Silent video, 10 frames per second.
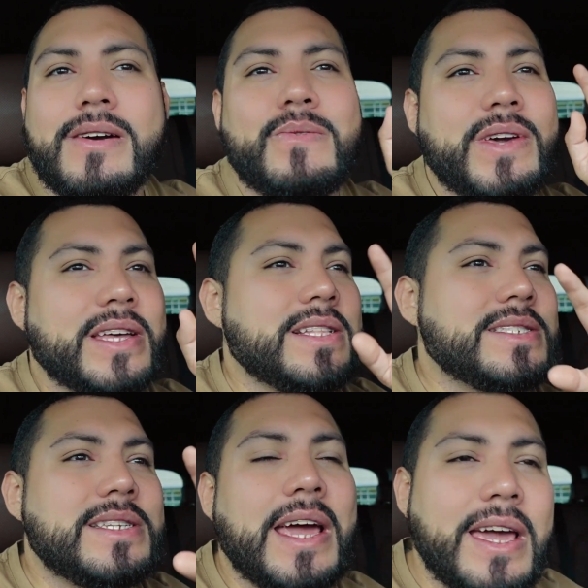we can
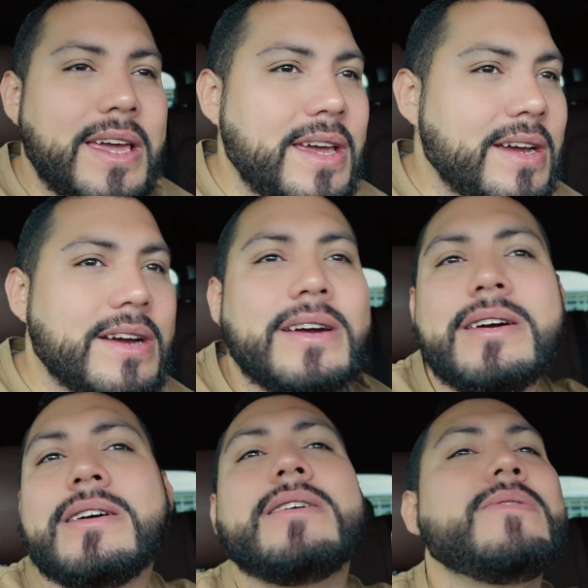stay
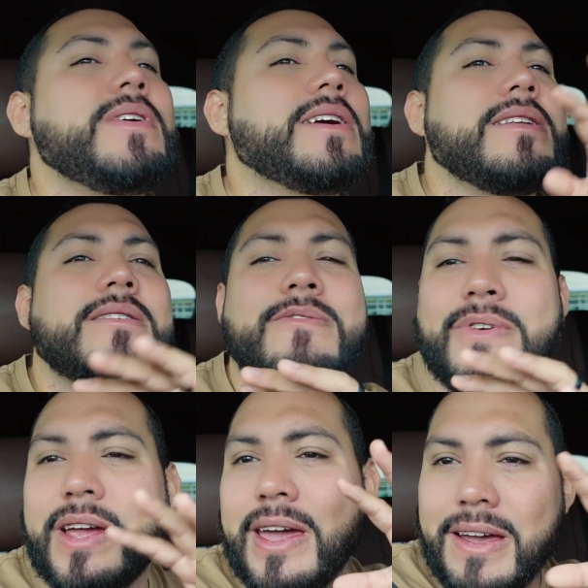here, we can
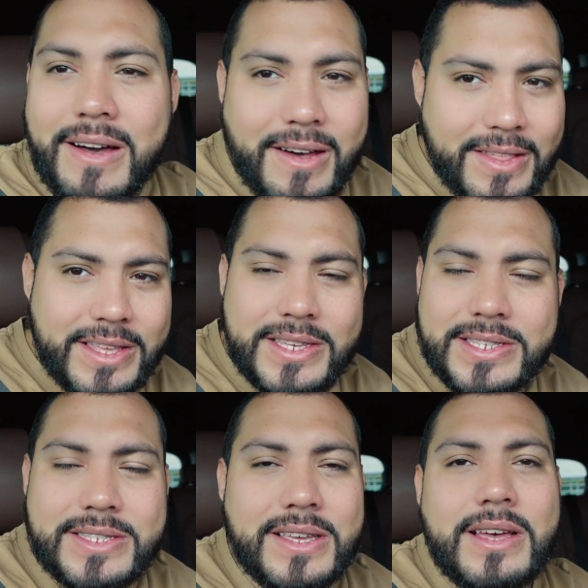forget all
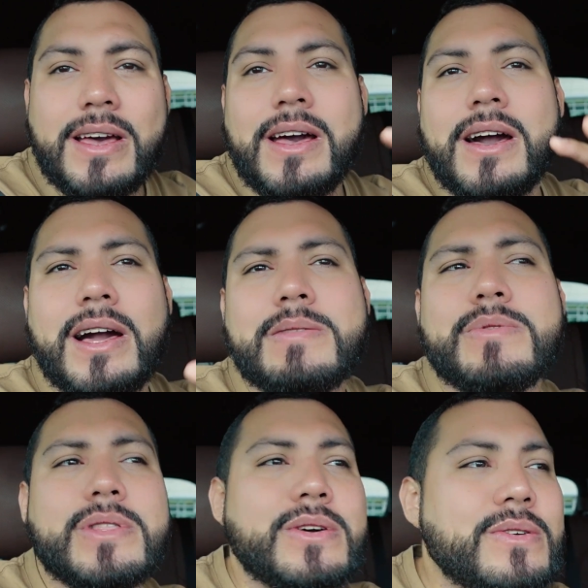this
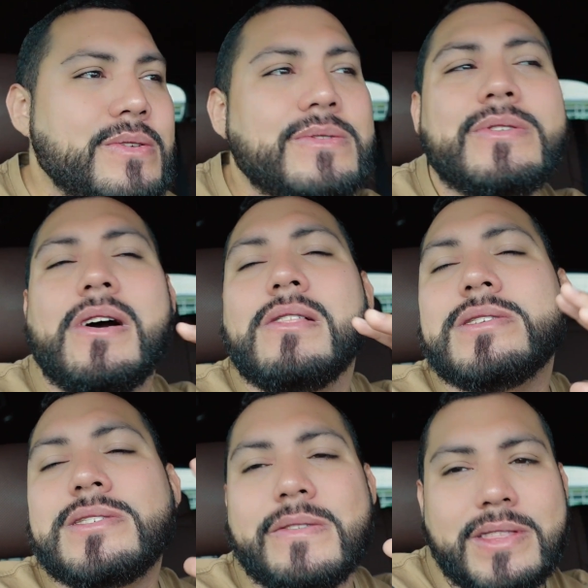hullabaloo, all the
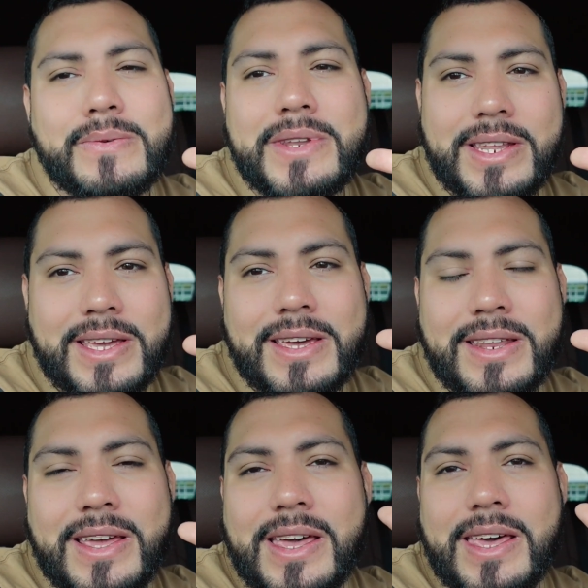stuff that we
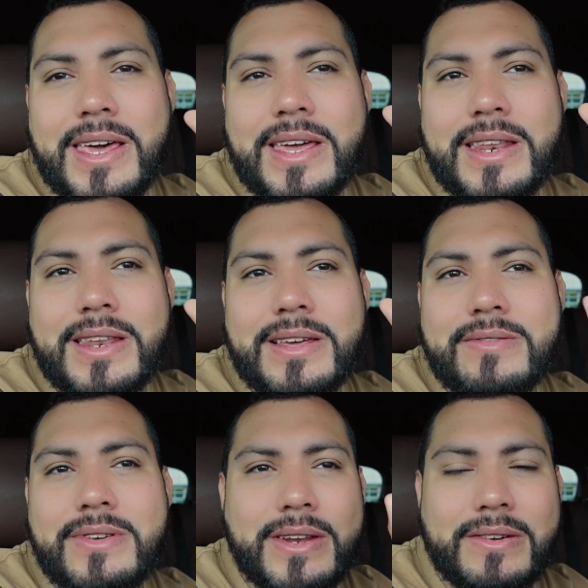did, and
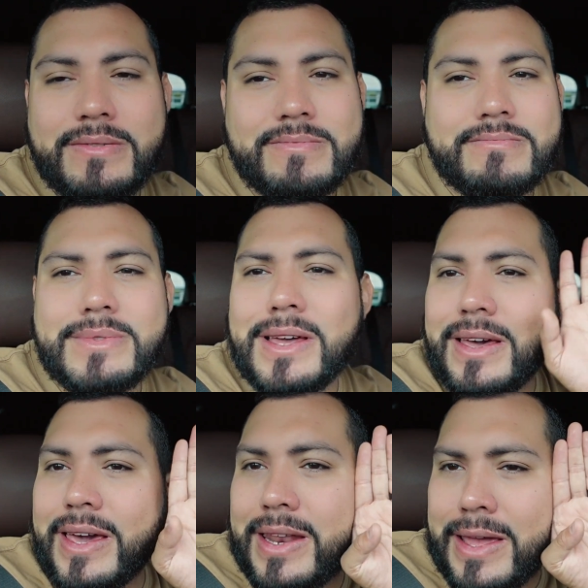you know,
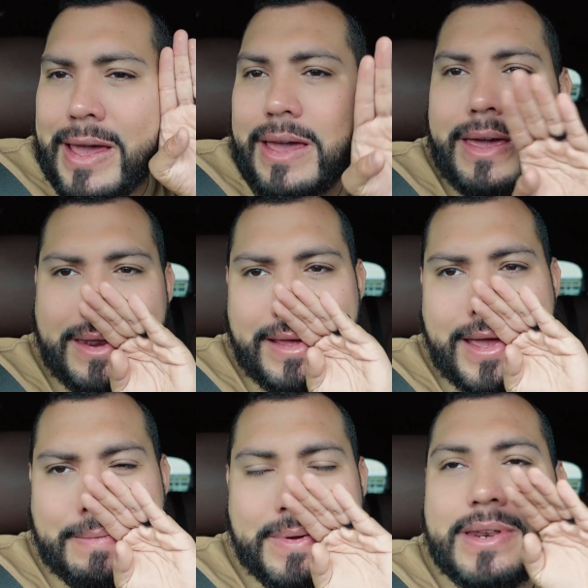it didn't
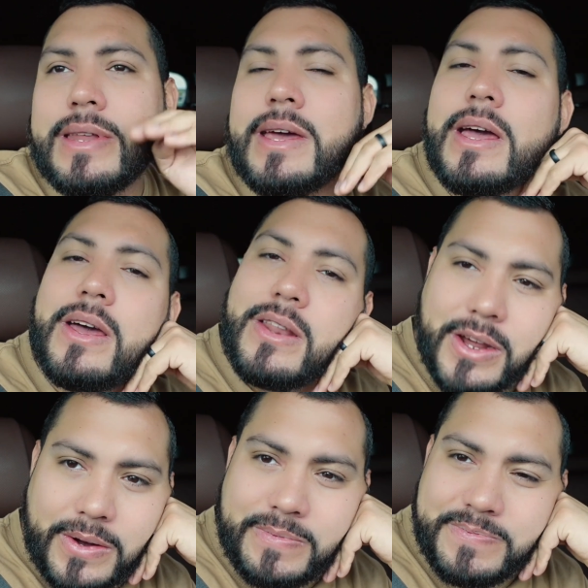happen.
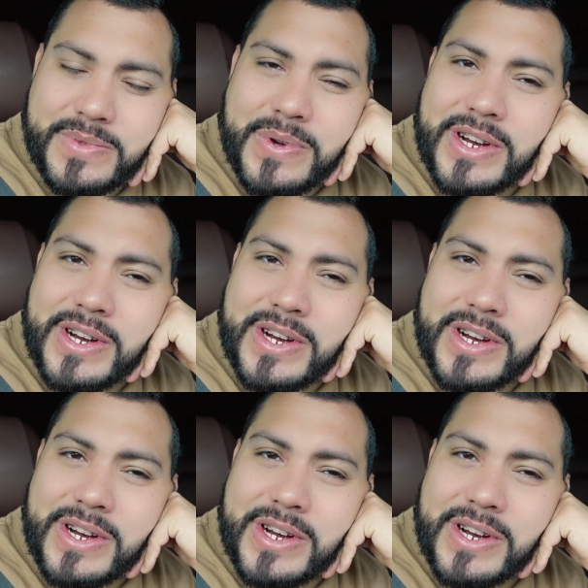No, we